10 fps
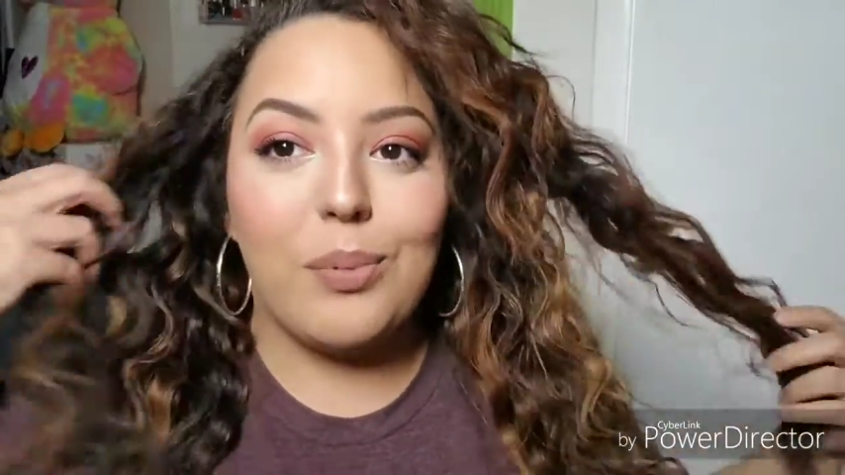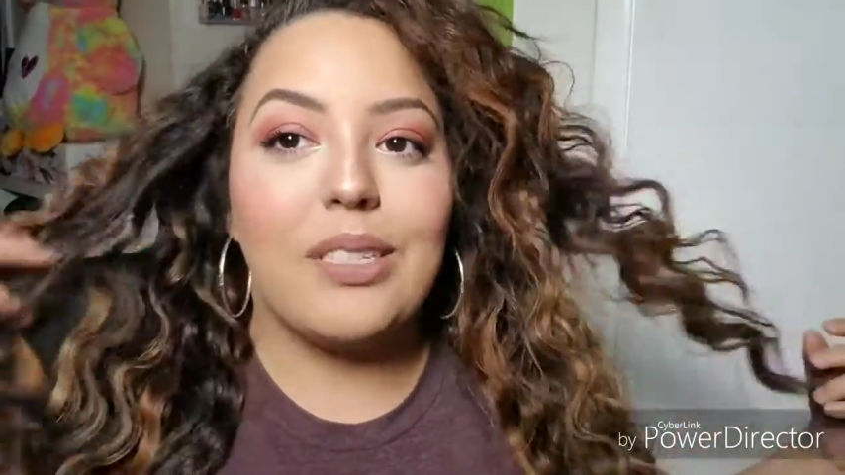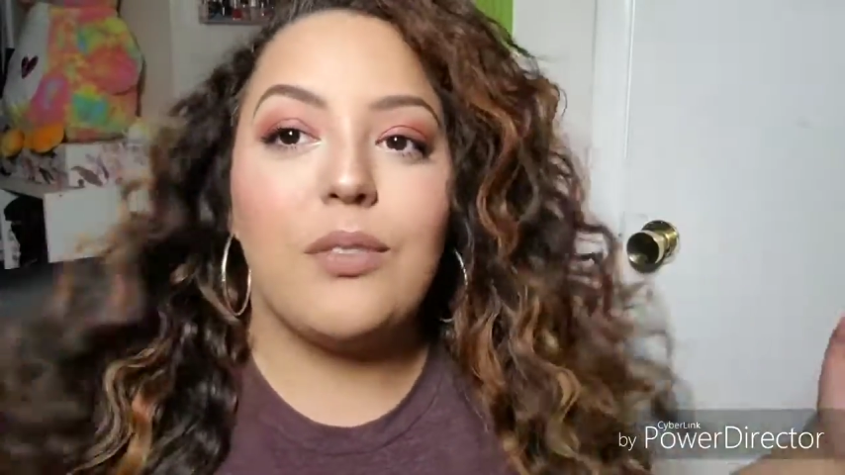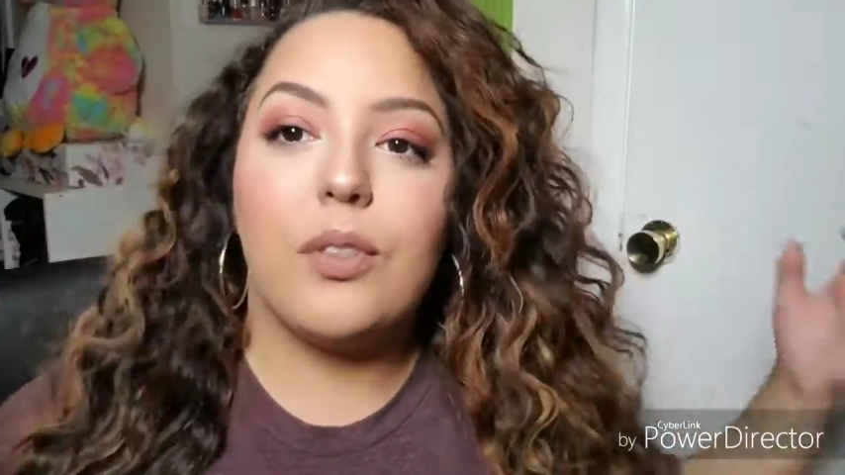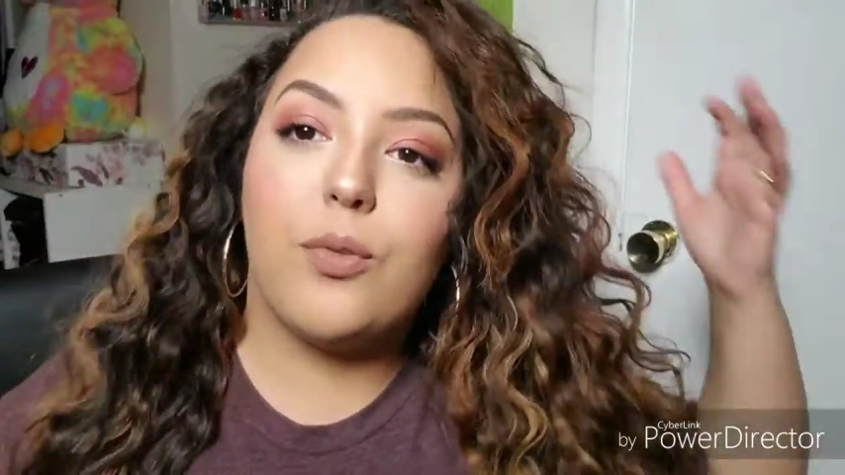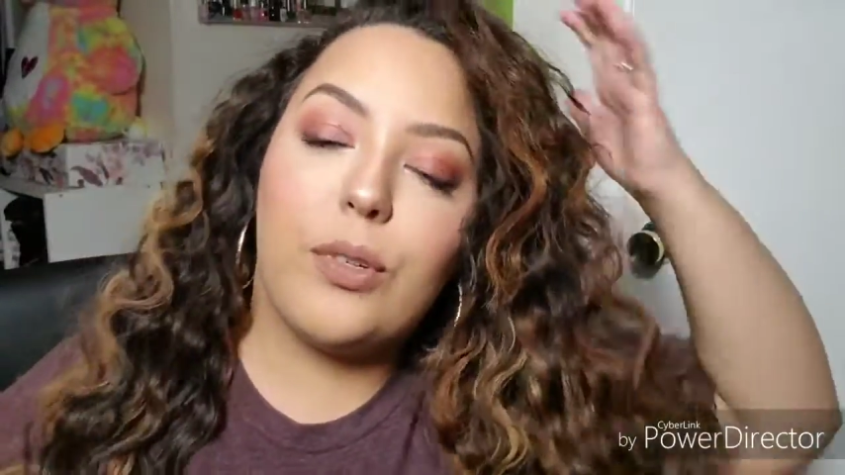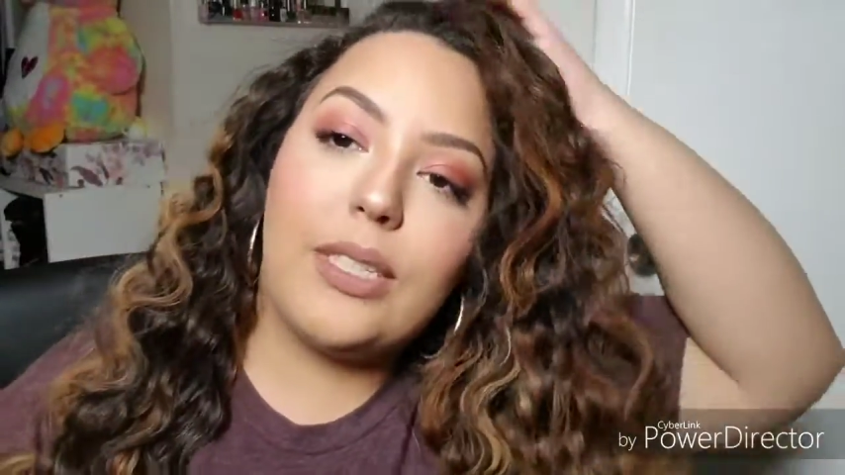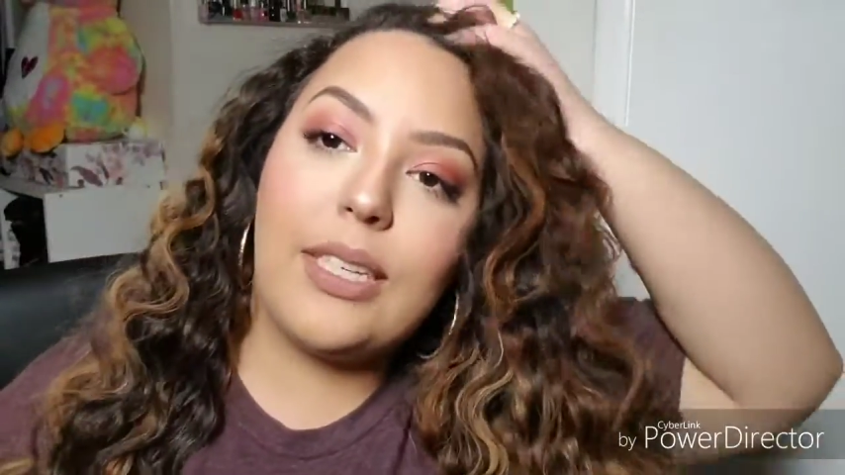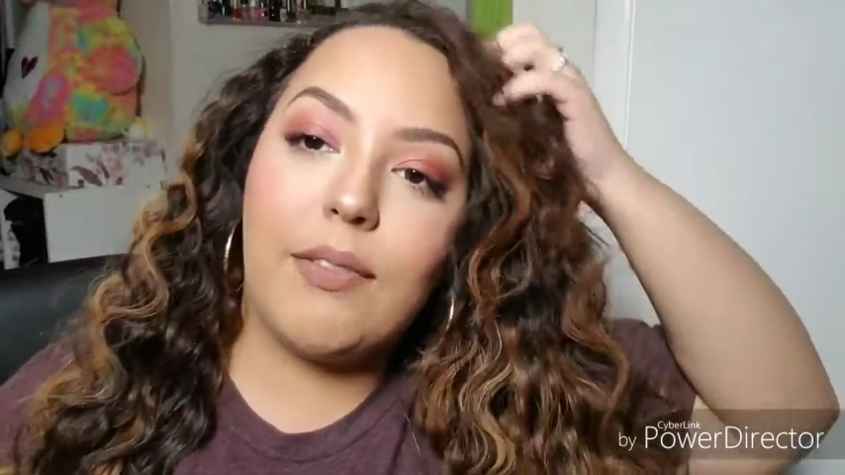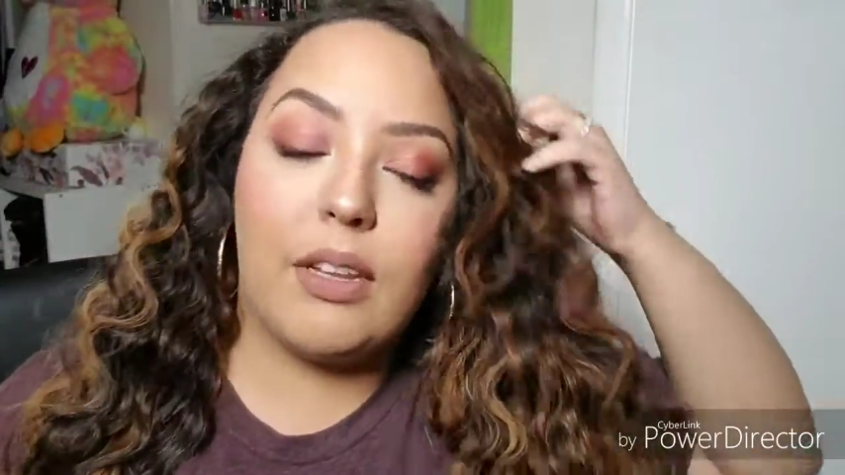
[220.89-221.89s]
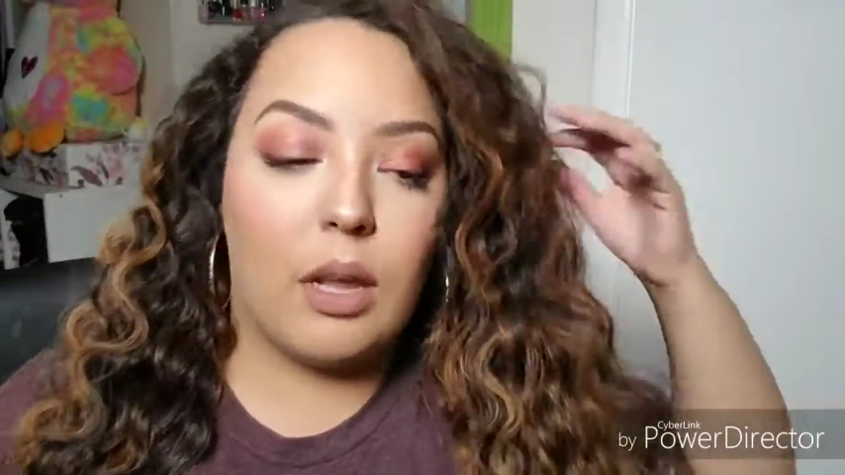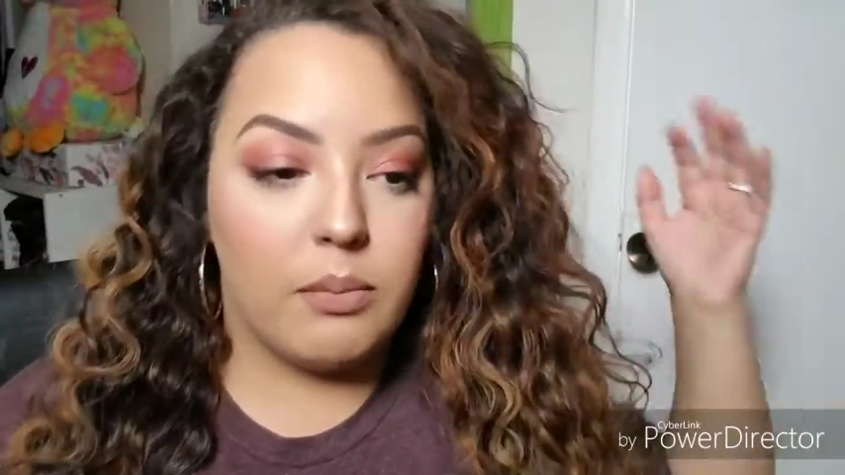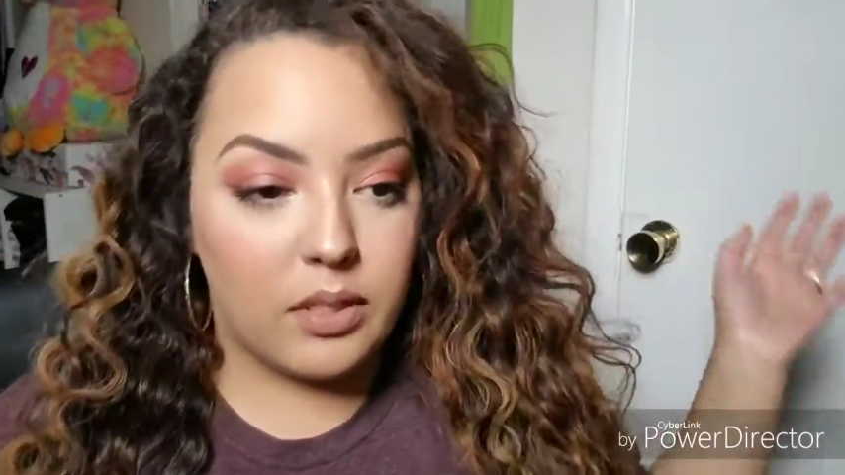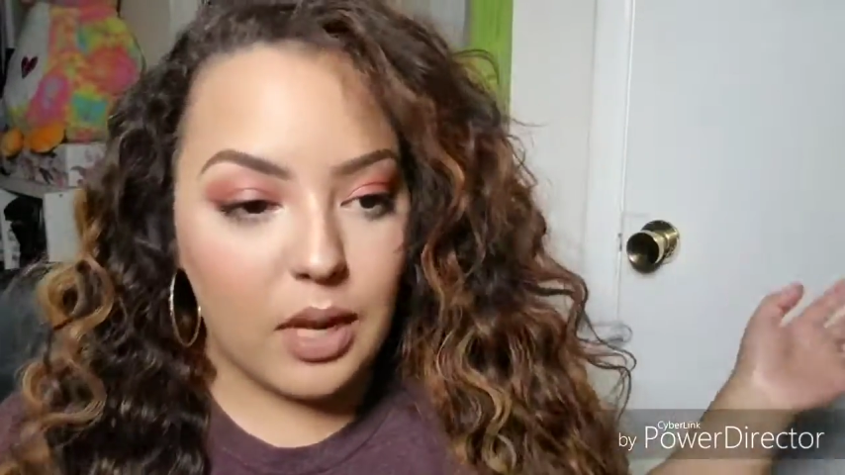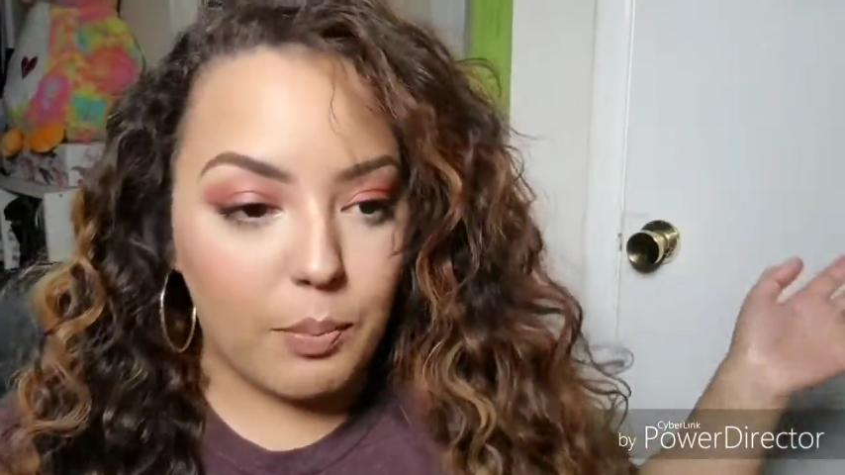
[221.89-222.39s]
please feel free to give it a
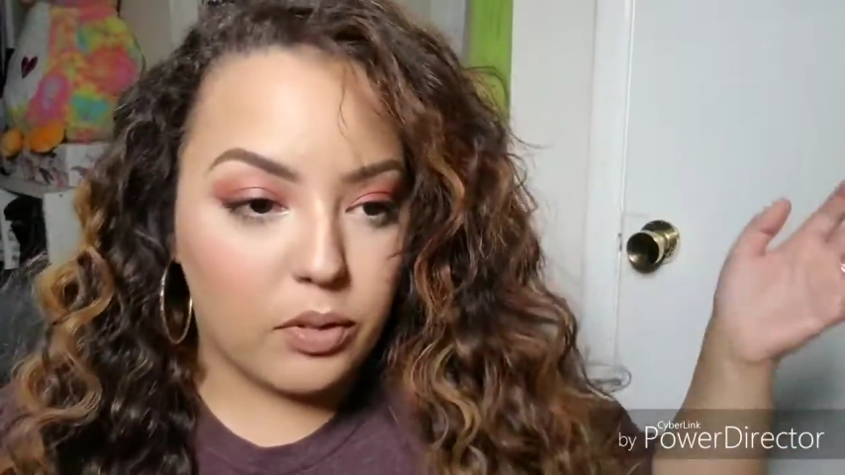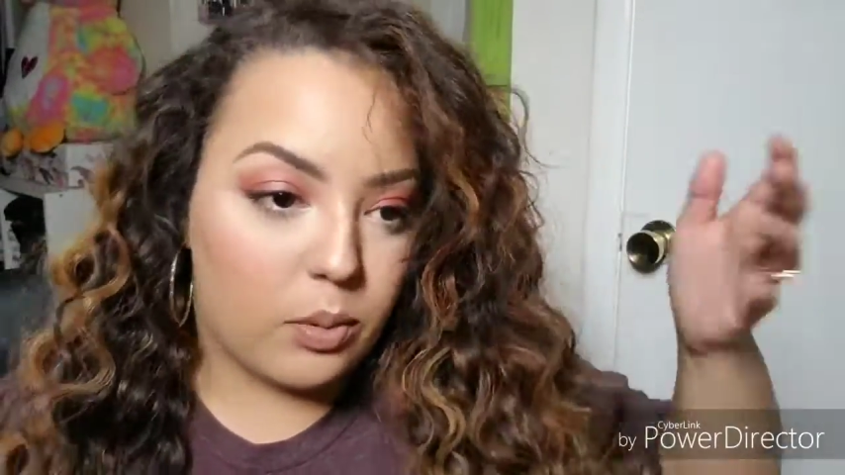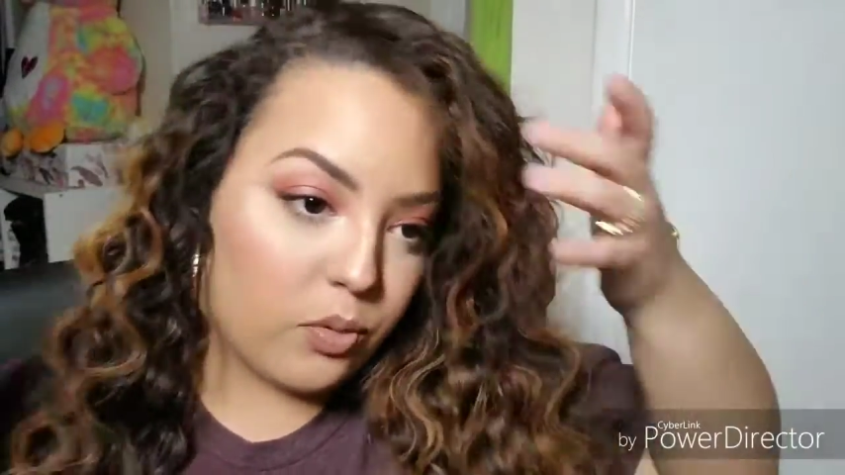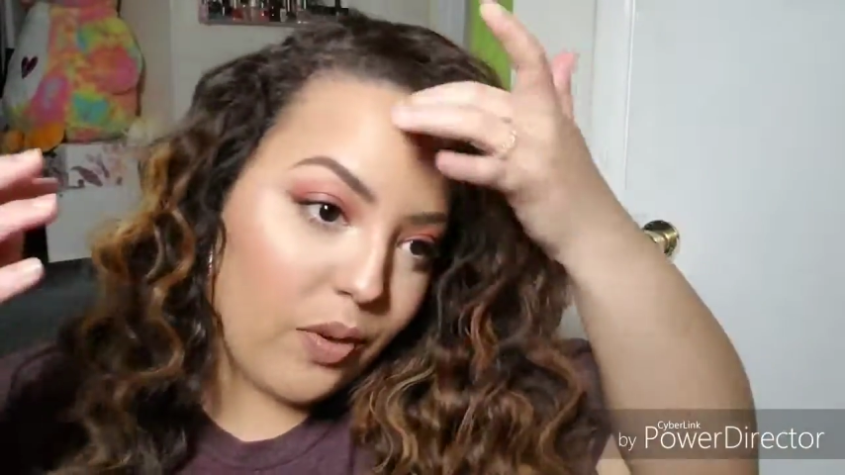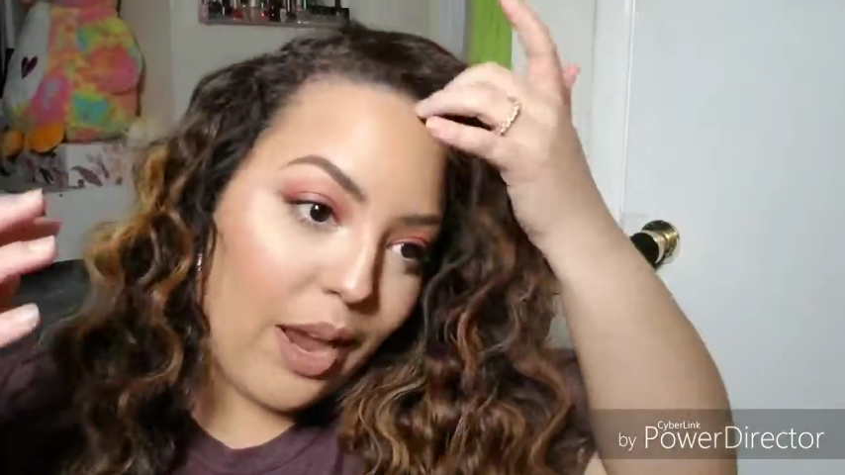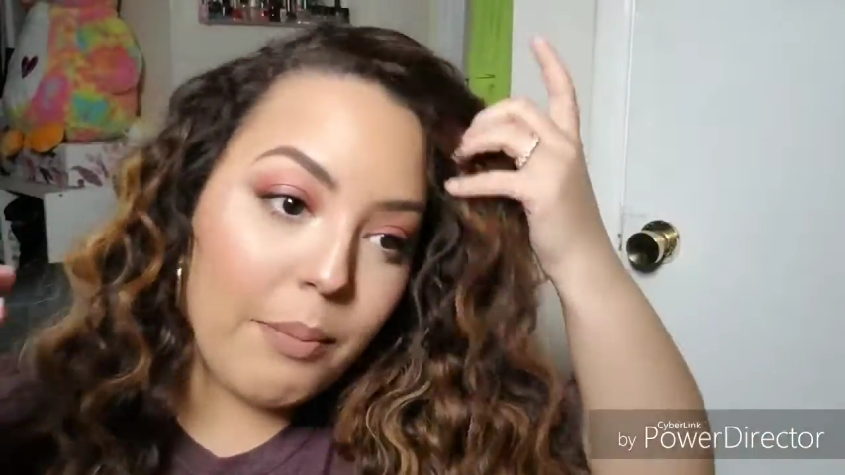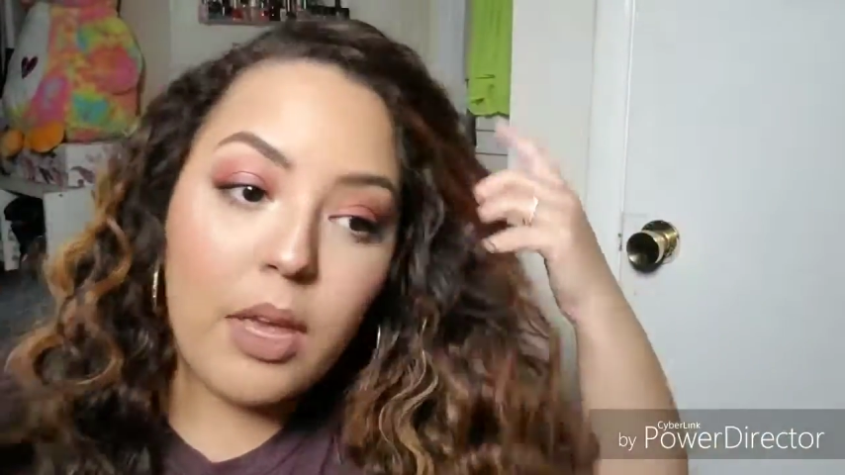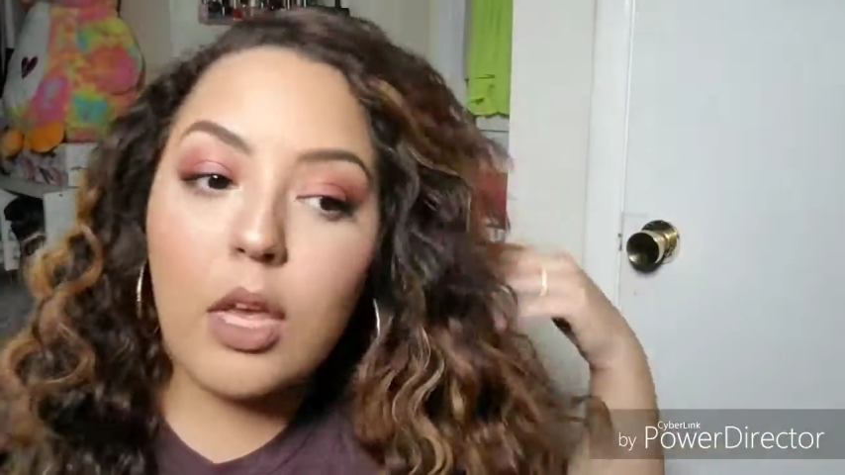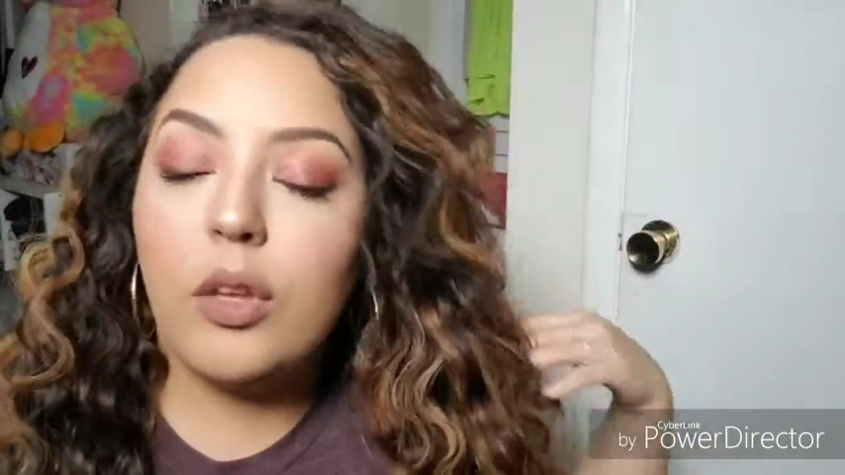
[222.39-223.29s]
thumbs up or subscribe.